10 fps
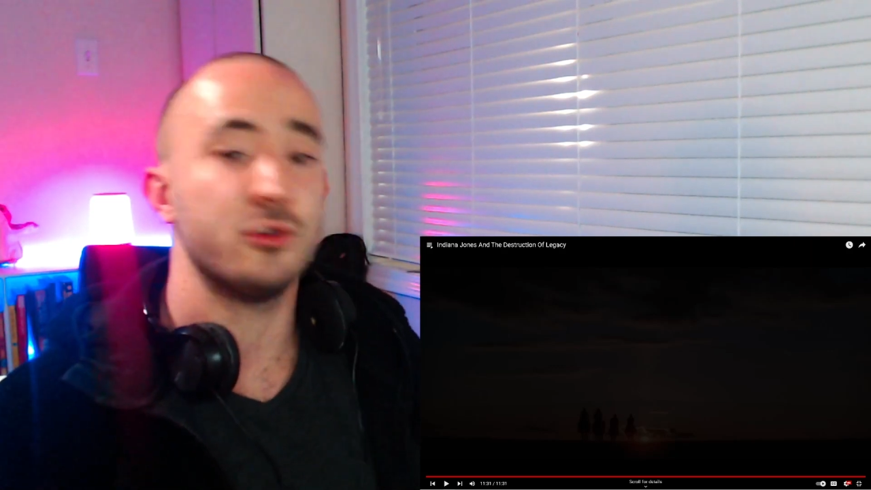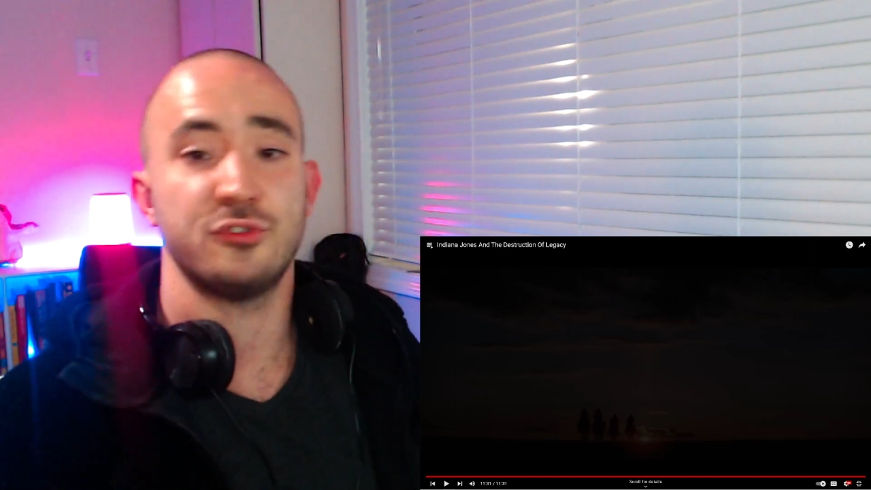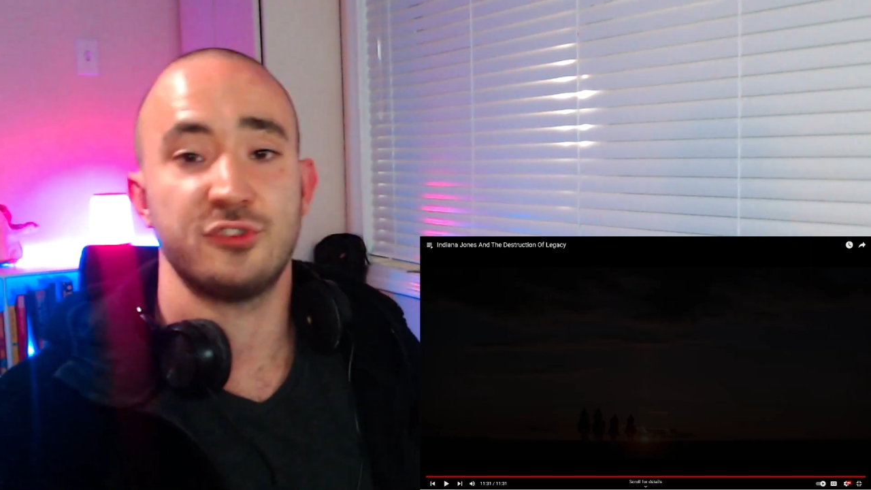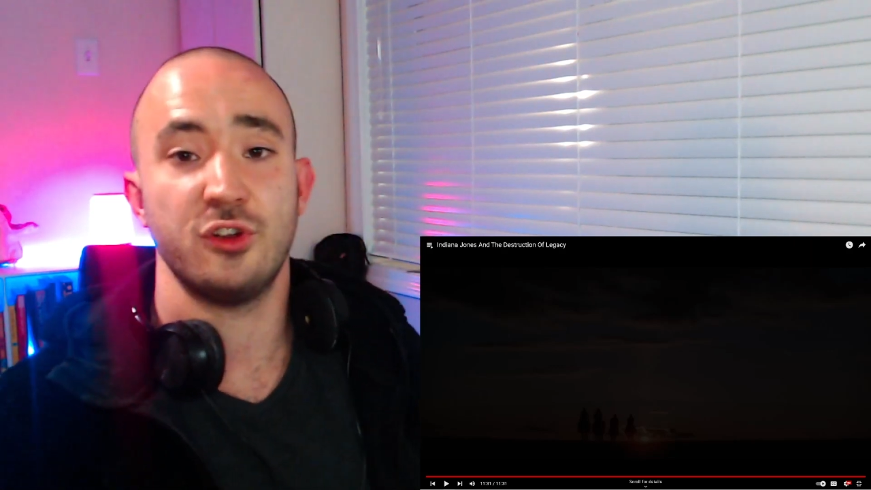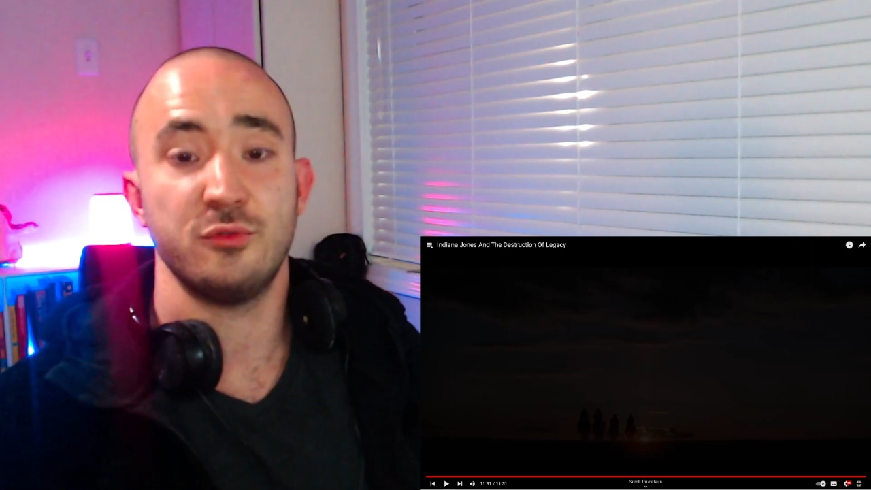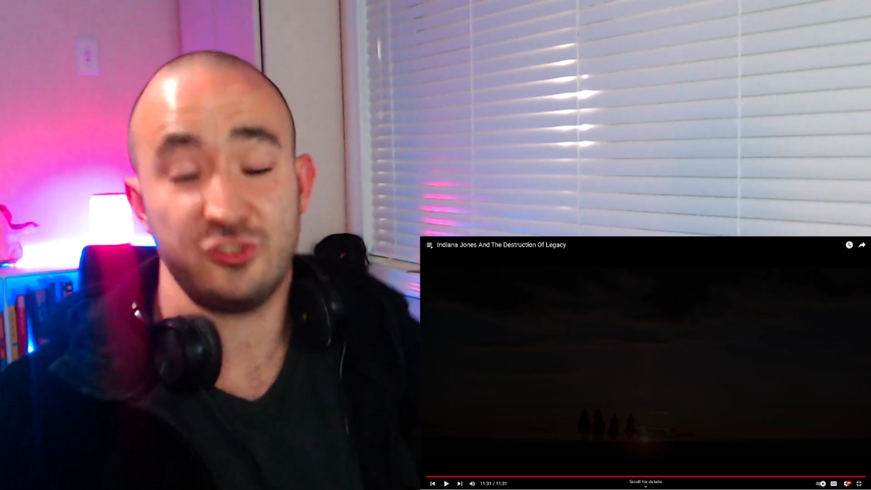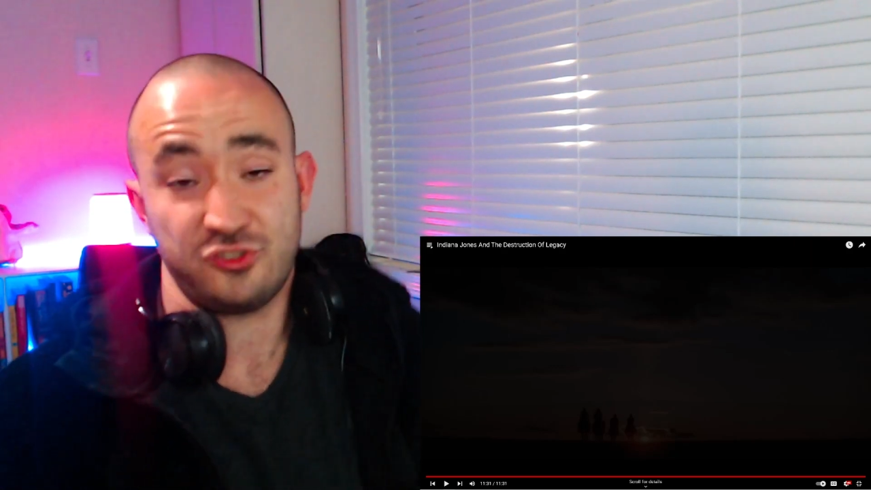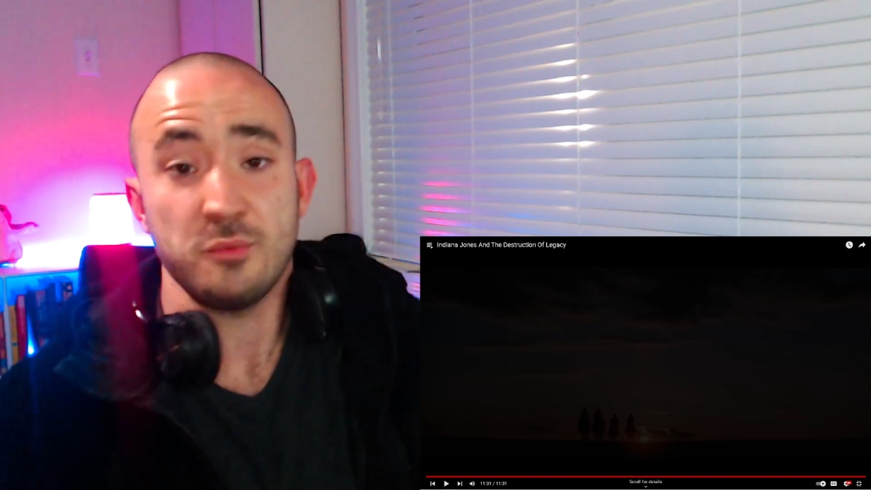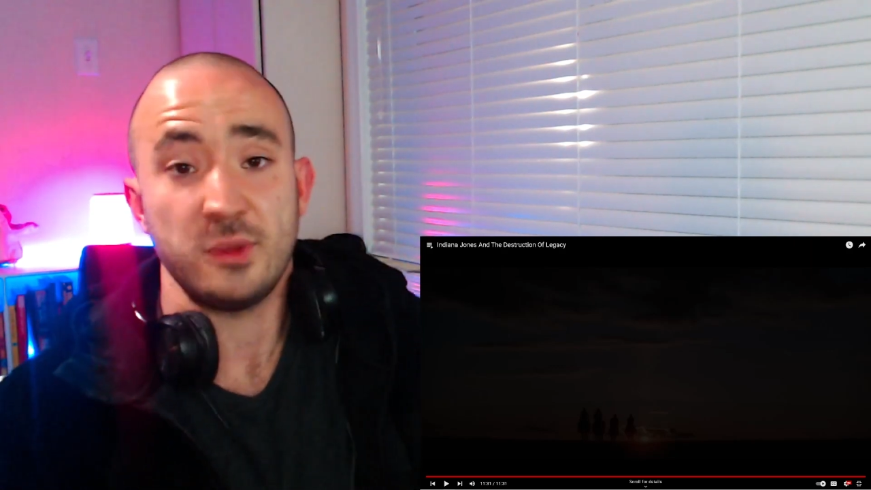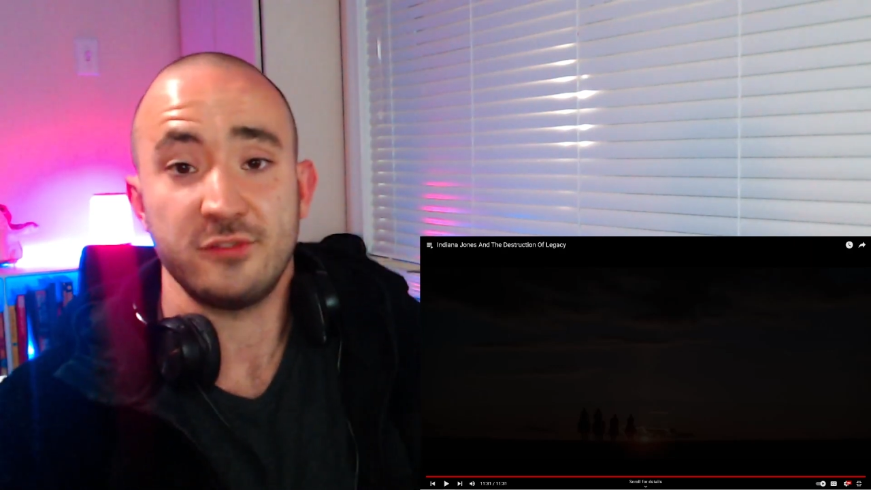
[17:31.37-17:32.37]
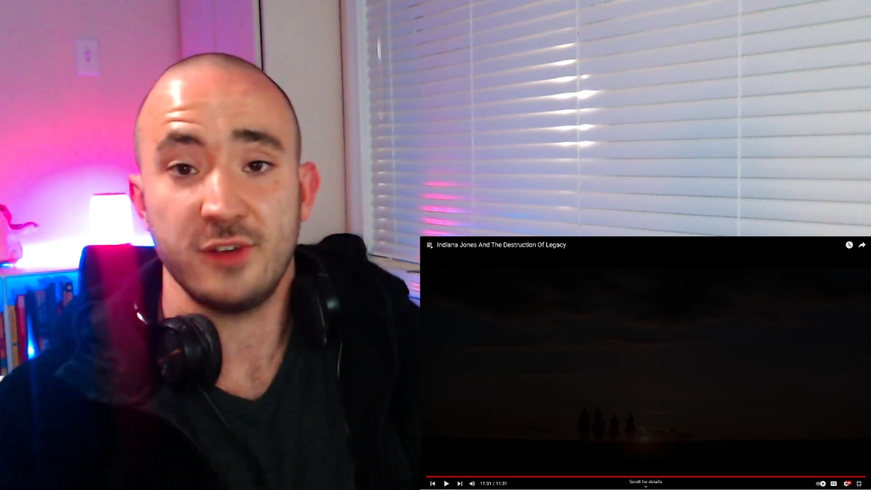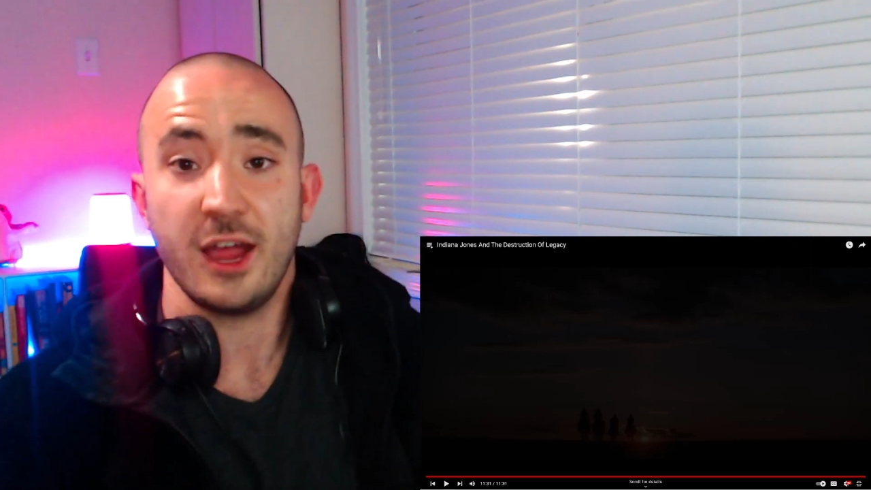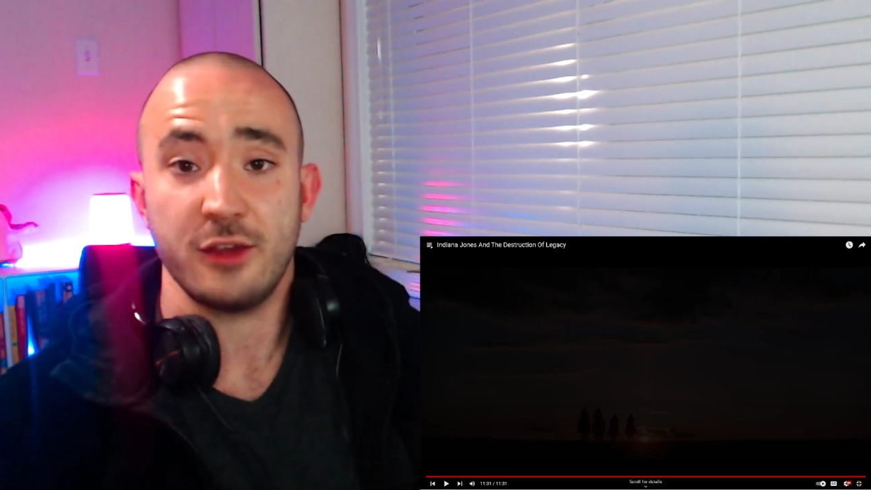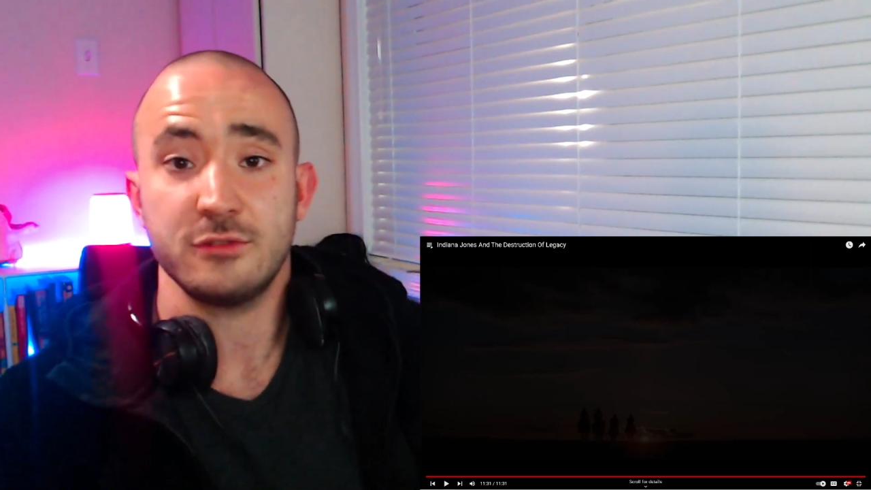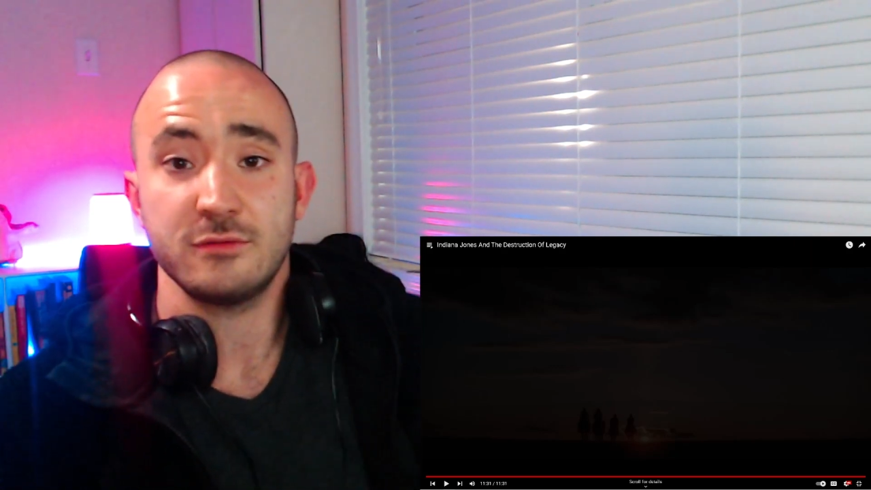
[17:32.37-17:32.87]
her term. She should be
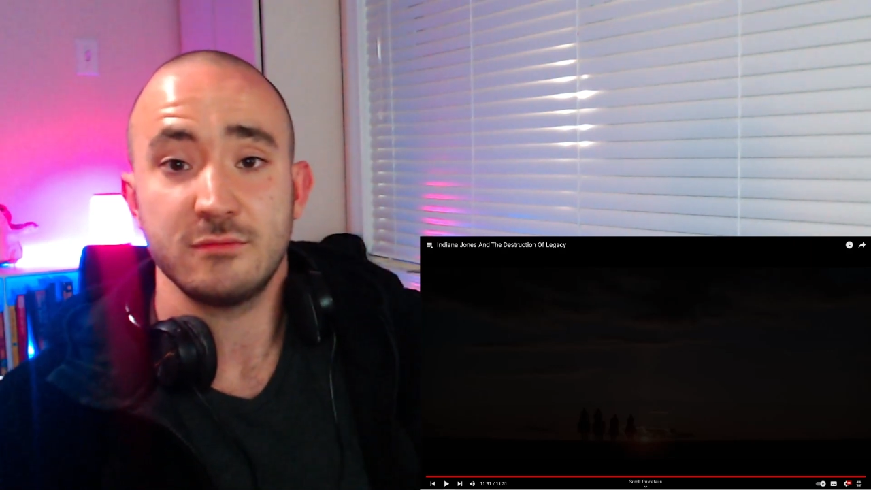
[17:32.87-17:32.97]
fired.